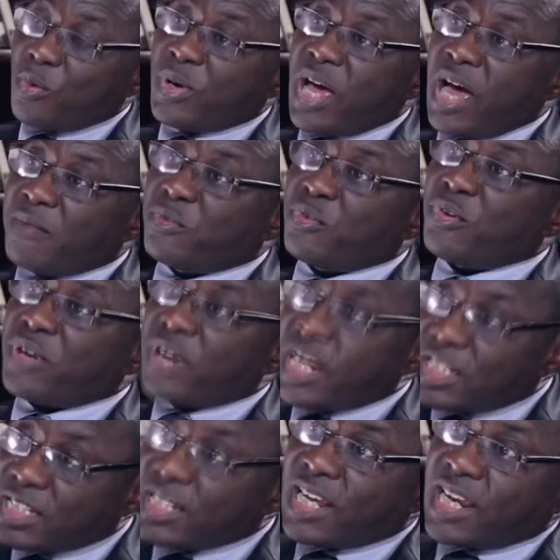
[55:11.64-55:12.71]
will have to
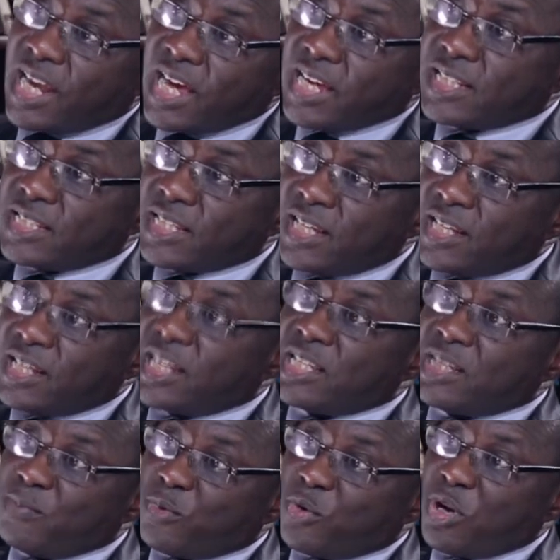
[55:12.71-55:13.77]
rationalize the
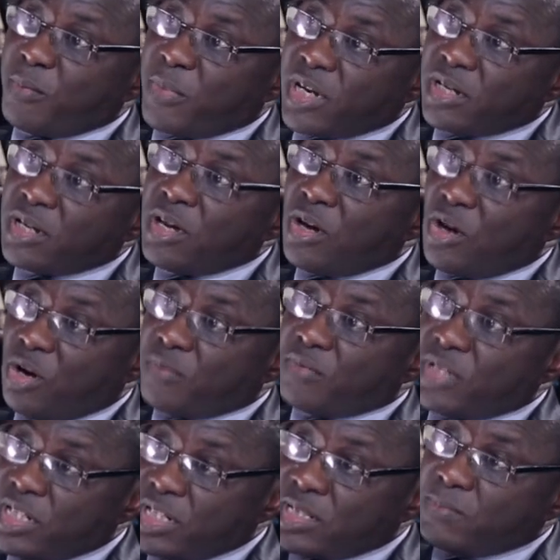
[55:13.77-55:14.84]
deployment of
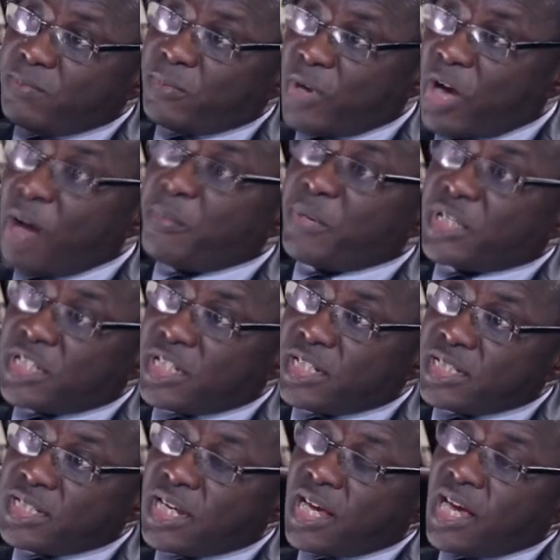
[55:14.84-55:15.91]
these power
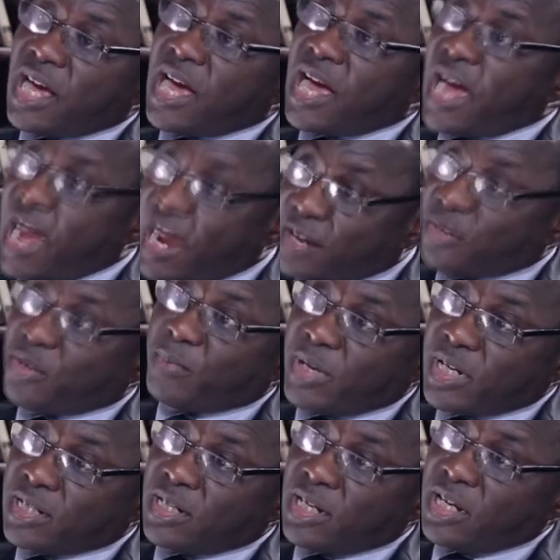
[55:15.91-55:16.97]
purchase
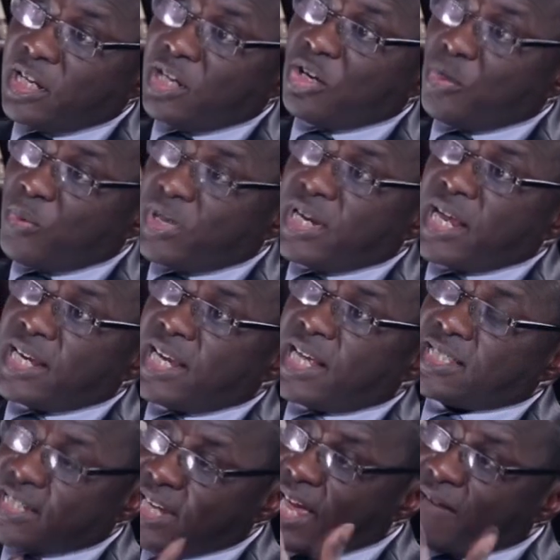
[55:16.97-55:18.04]
agreement in a way that
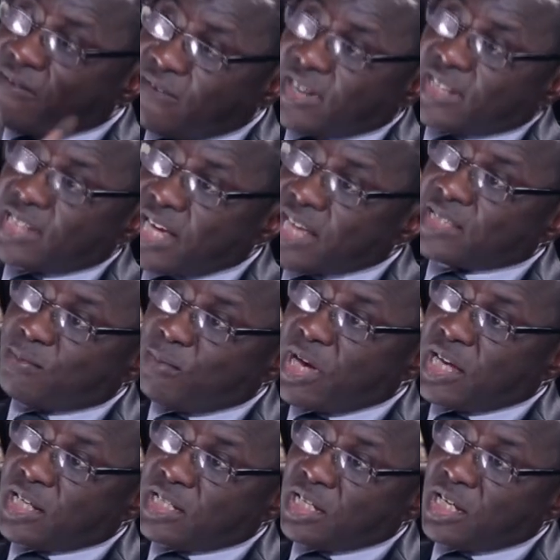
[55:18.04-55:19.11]
doesn't affect us
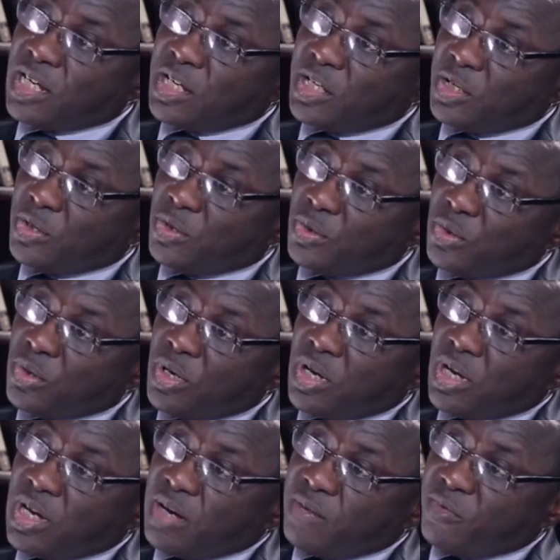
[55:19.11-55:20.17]
much.
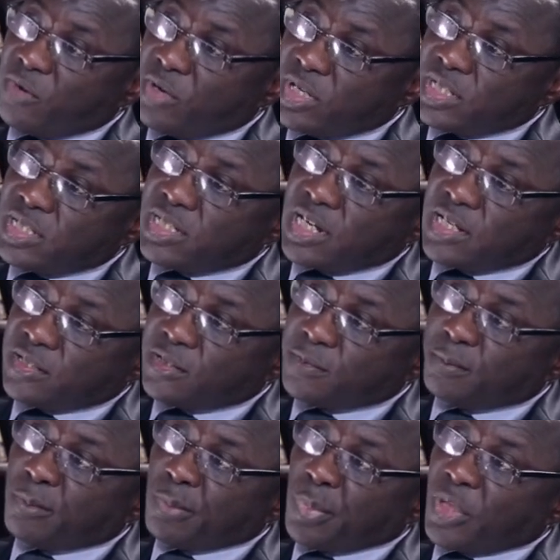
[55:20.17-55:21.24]
For instance,
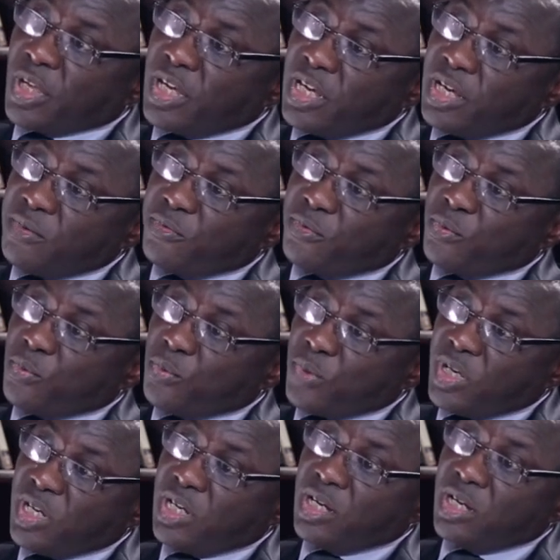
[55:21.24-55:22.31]
if
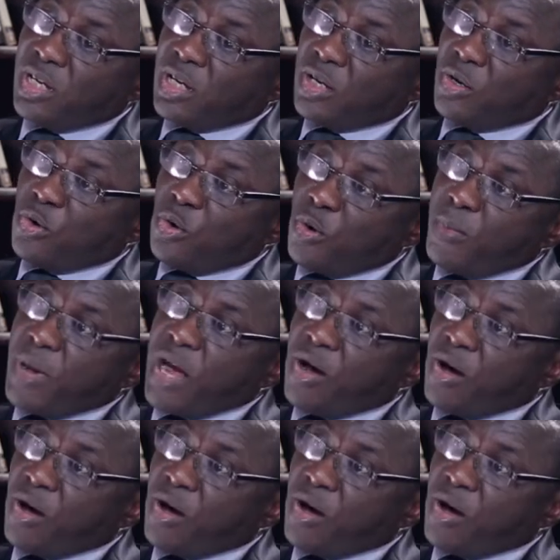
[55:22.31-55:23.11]
we go by